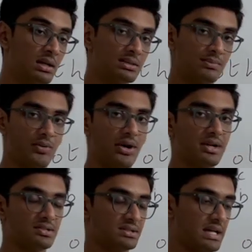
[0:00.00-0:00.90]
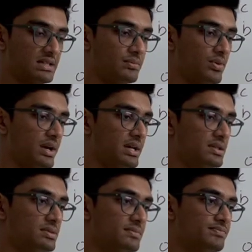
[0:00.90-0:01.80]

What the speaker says: The point isn't that. The point is,